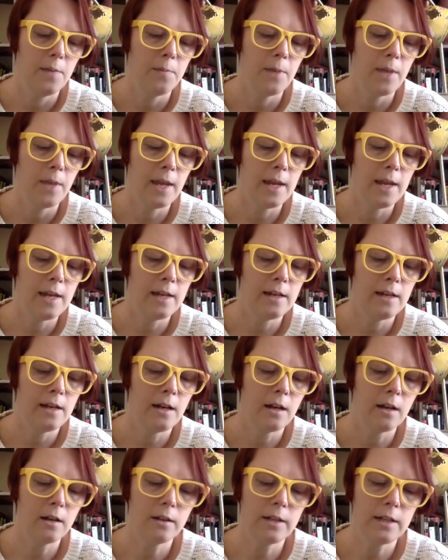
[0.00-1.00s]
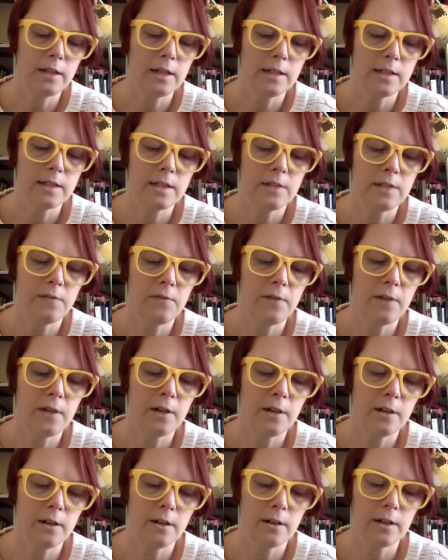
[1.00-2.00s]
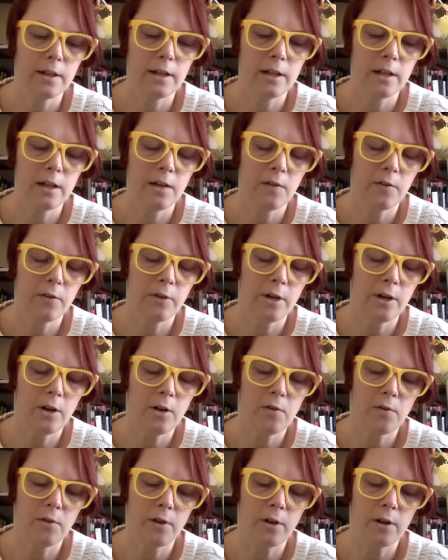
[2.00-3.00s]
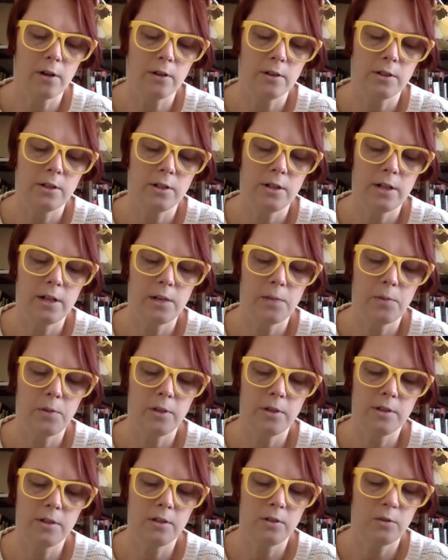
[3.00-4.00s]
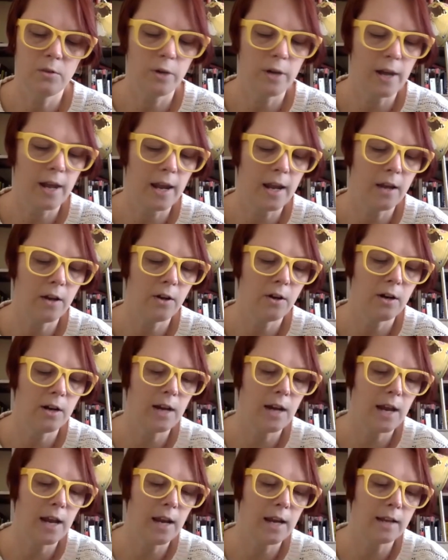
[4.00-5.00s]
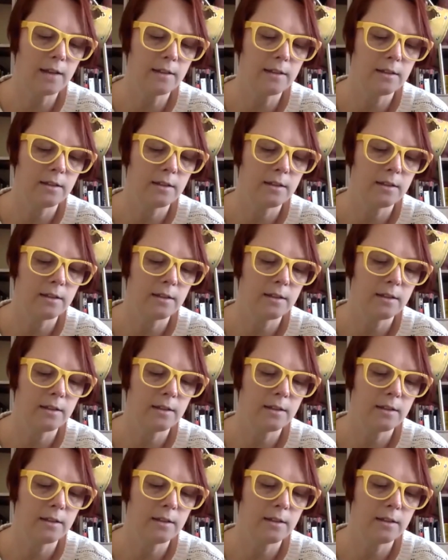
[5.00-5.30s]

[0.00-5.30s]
Pain, ugliness, and fear can cover it over, turning a person toward anger and hate.